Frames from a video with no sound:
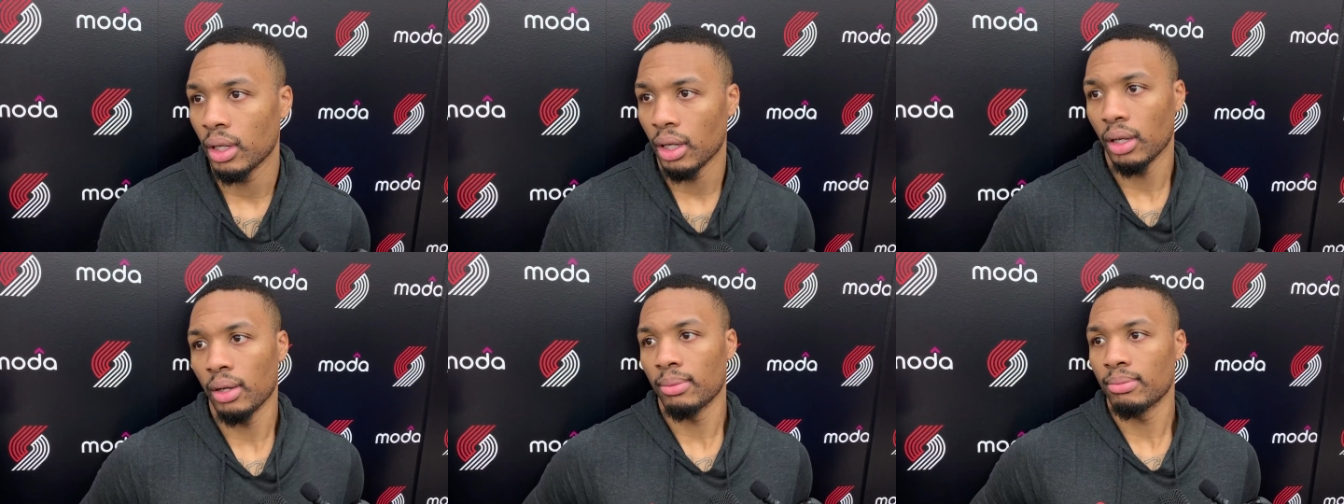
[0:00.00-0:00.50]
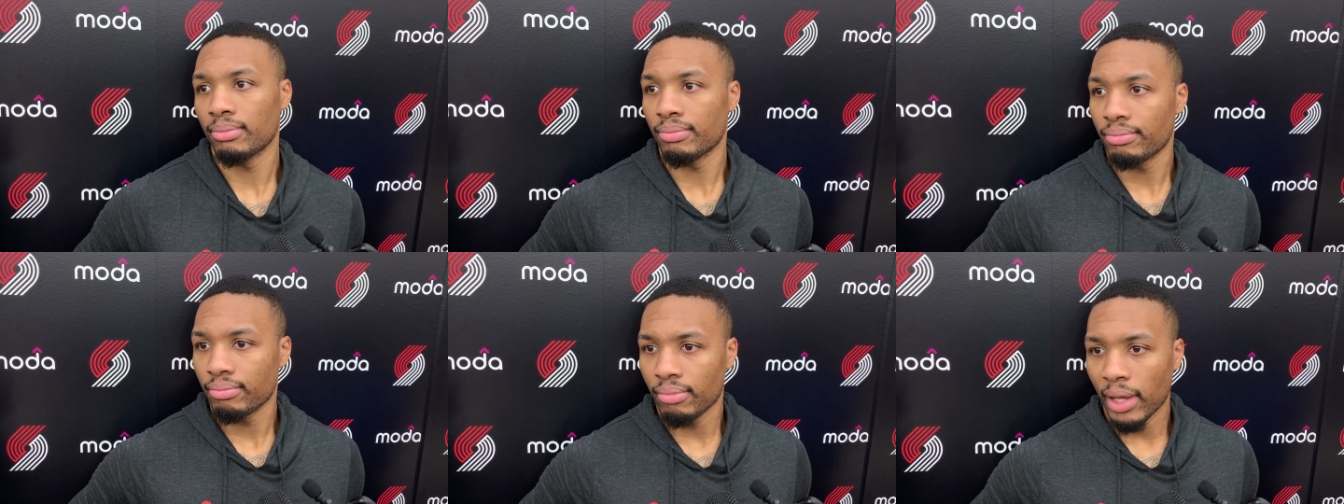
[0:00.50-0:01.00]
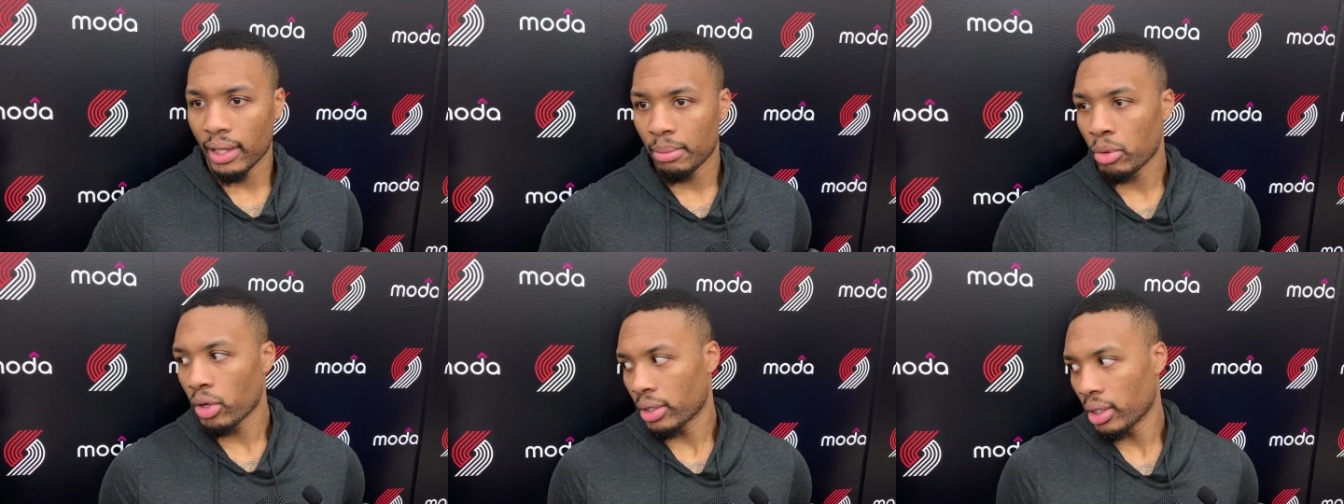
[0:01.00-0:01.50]
Um, make it
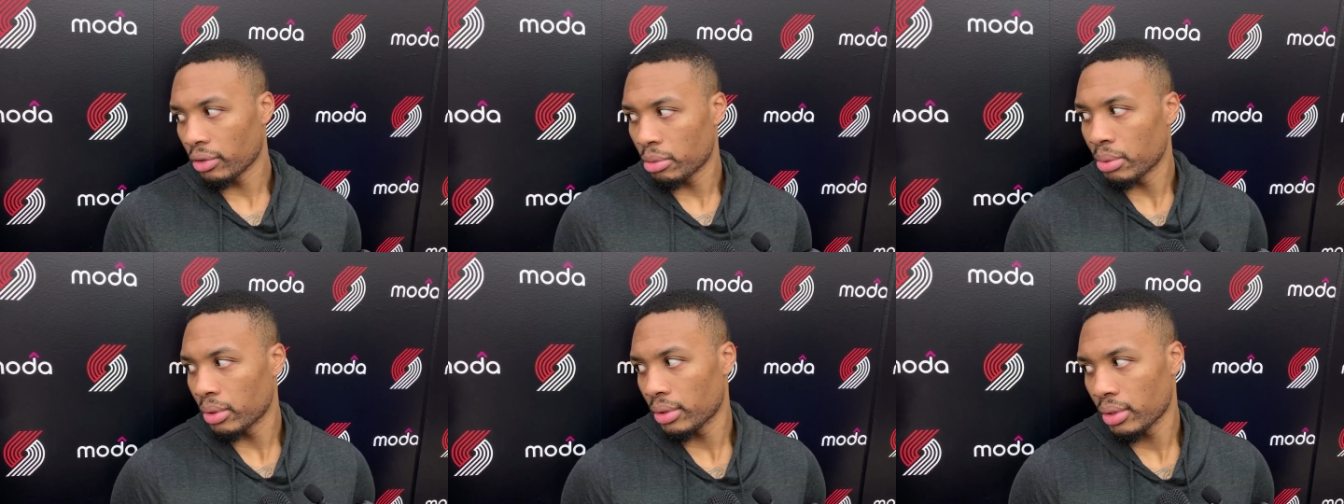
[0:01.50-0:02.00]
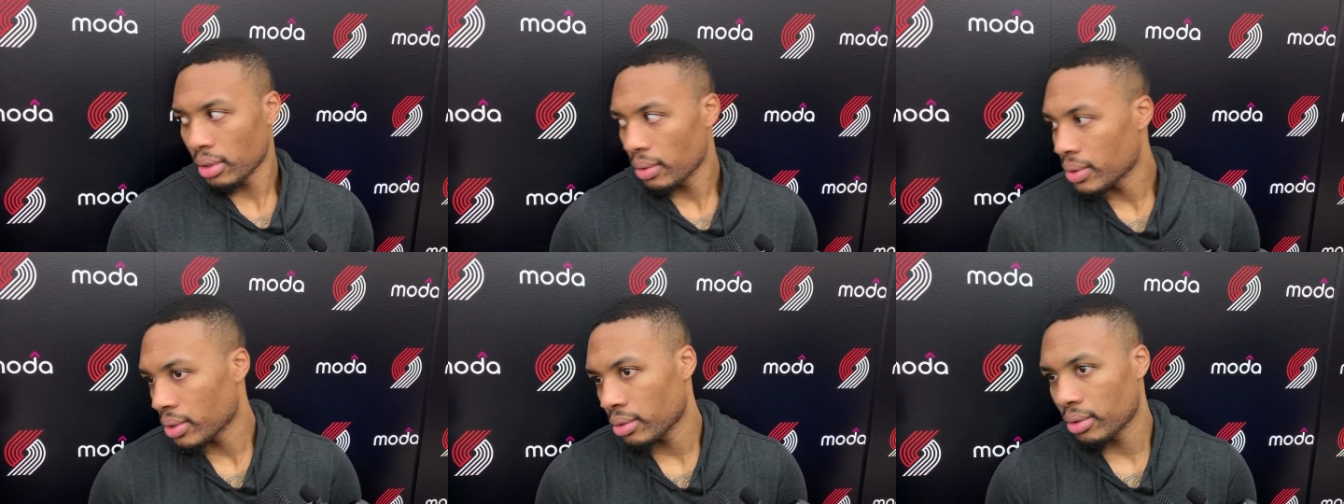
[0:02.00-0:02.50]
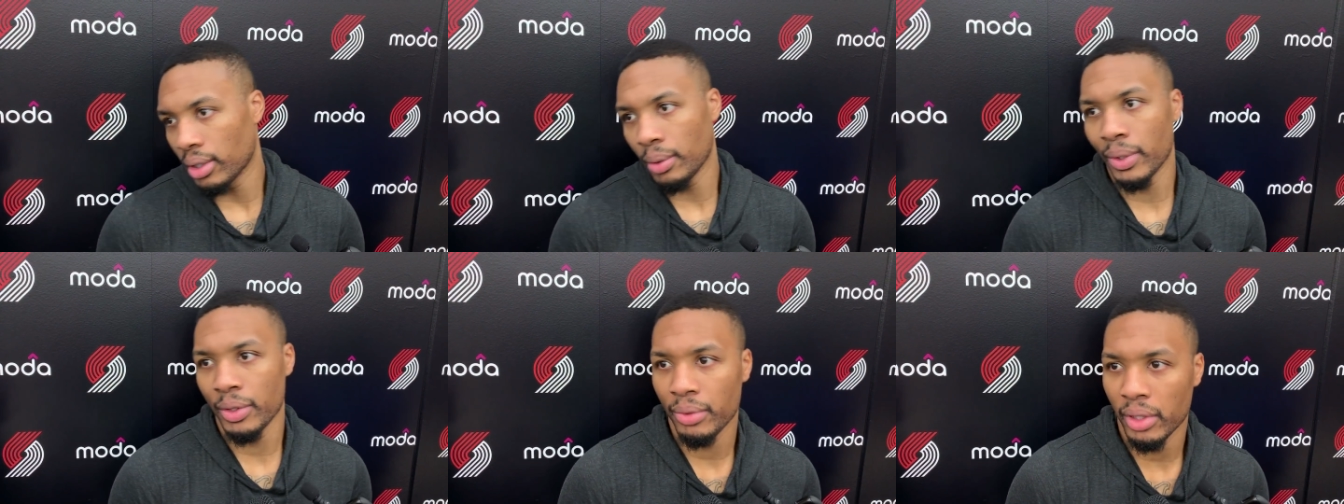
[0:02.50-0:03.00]
more comfortable. You know,
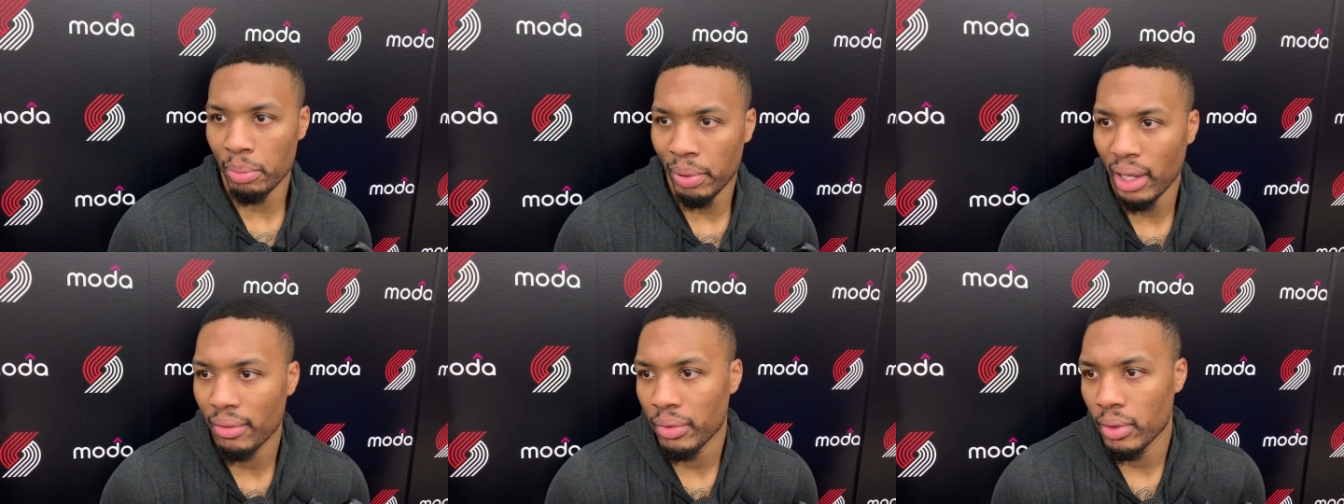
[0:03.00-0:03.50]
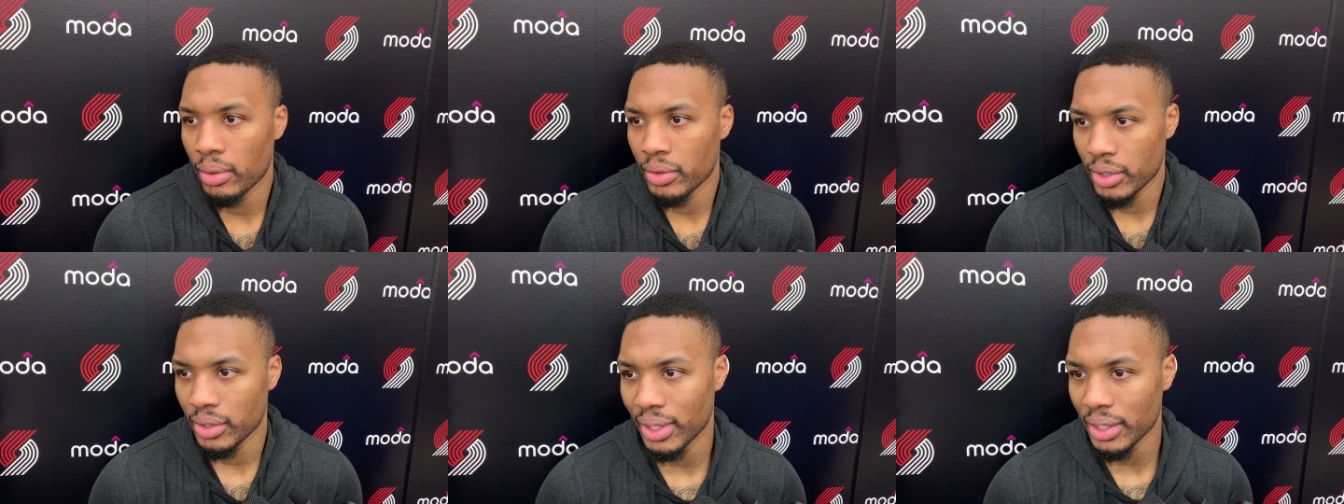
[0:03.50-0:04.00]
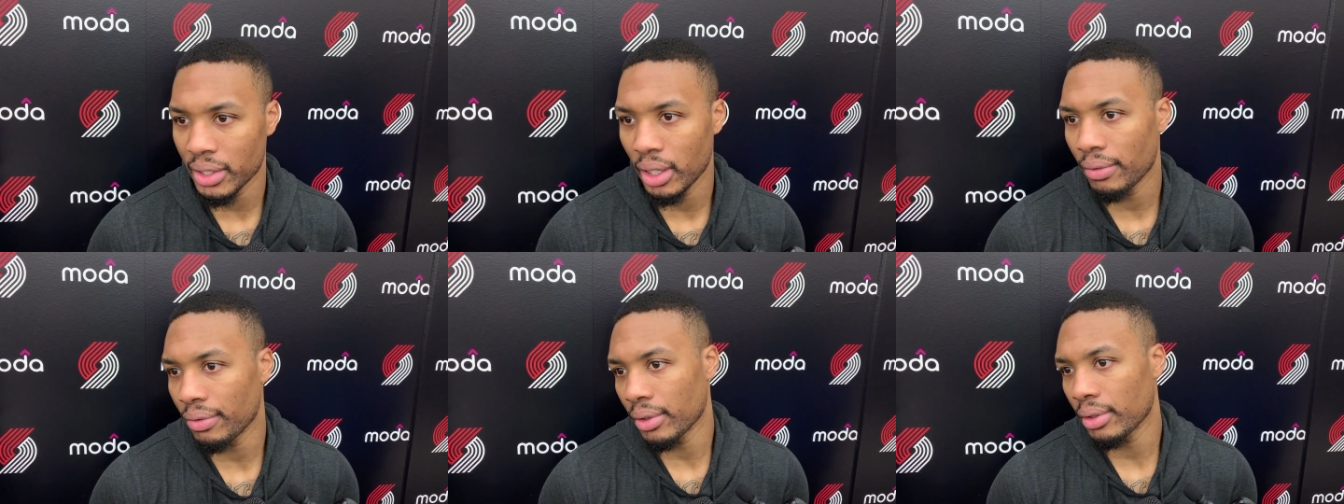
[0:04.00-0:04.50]
it wasn't really painful. It was just
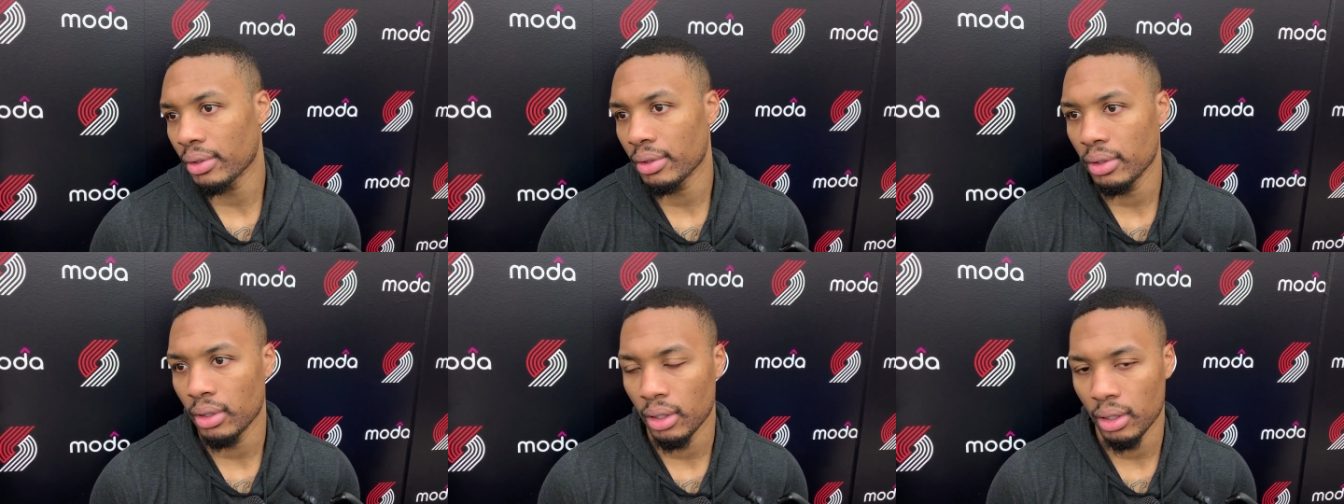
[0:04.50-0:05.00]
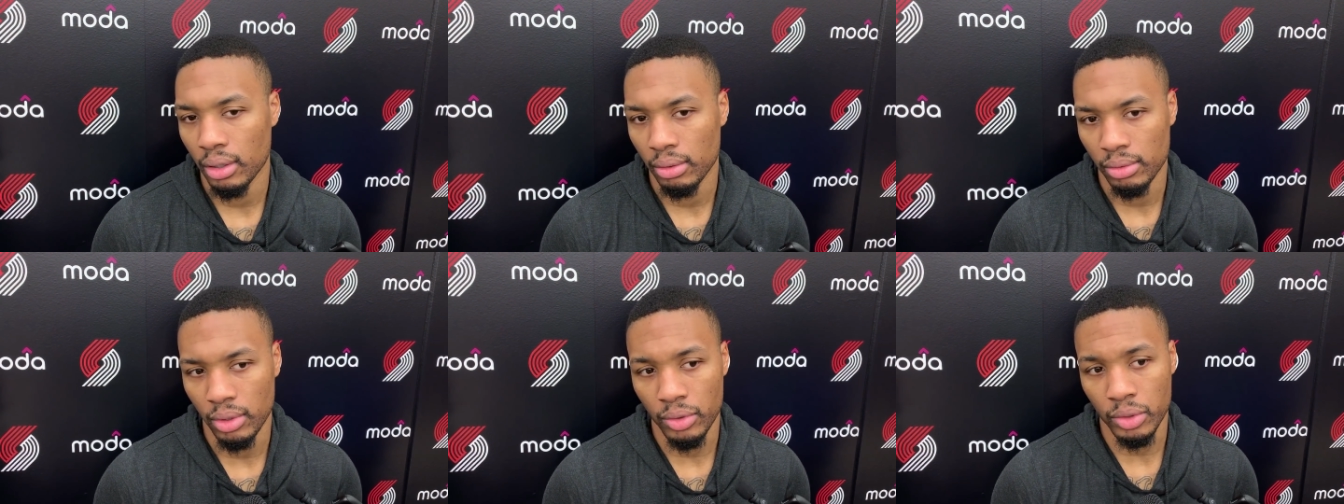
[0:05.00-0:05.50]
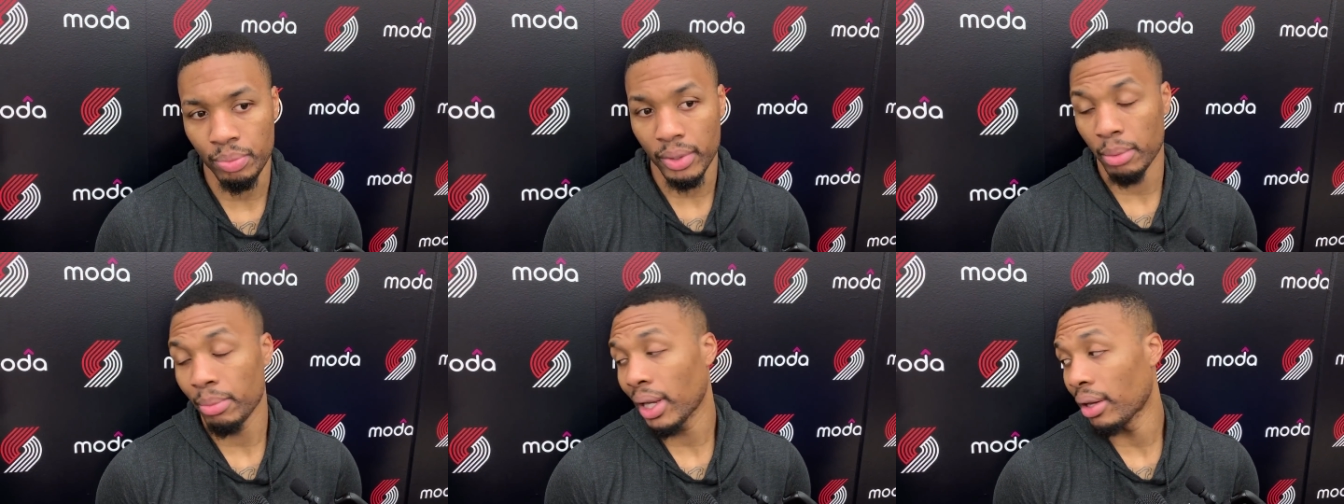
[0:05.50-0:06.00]
discomfort. Um, you know, it was a
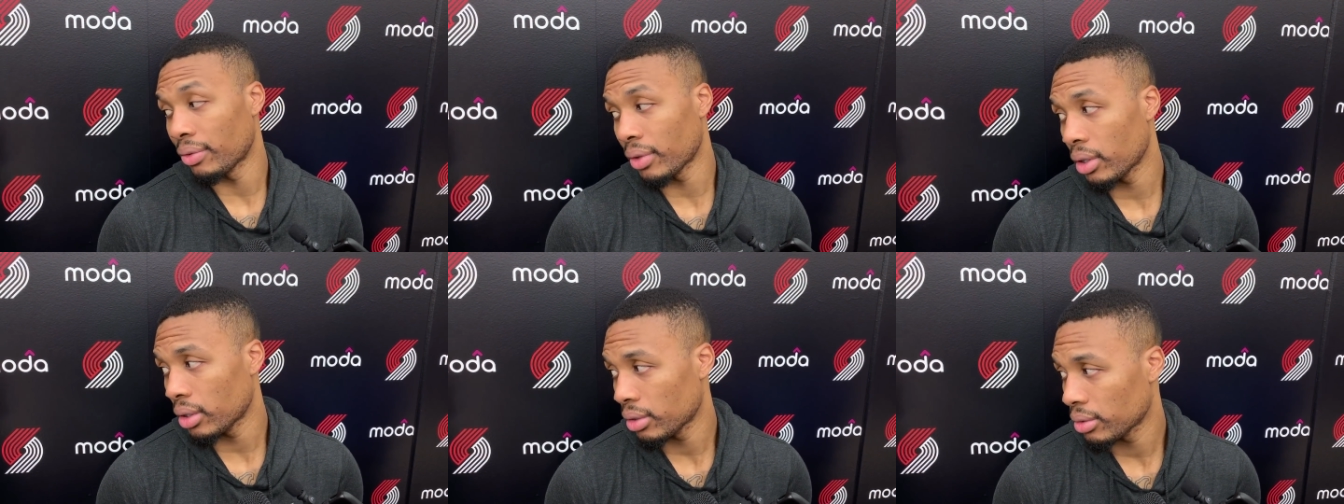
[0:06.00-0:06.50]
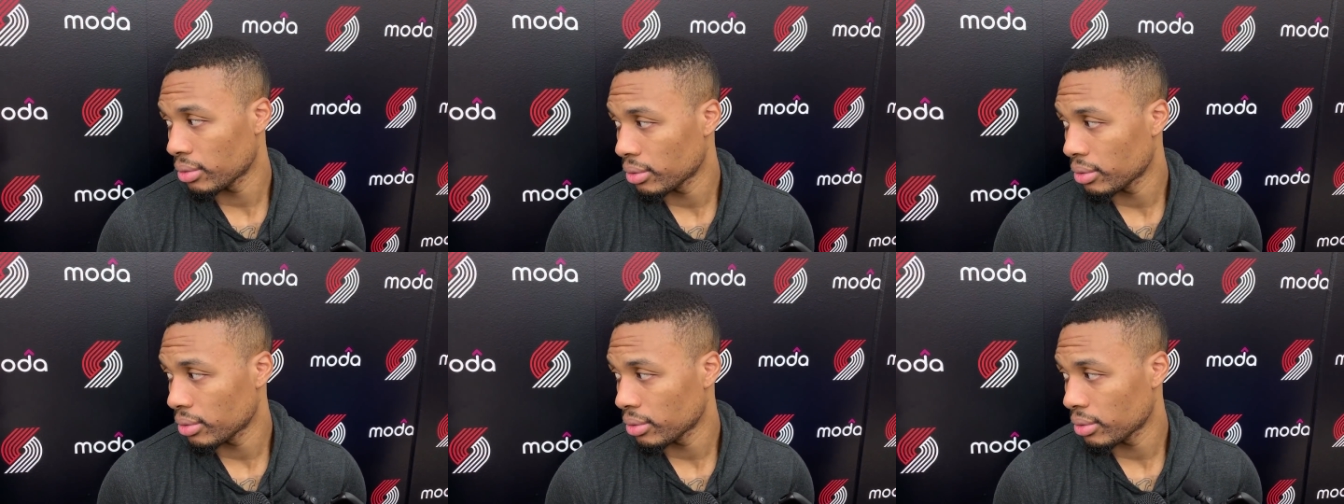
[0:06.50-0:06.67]
pretty bad fall.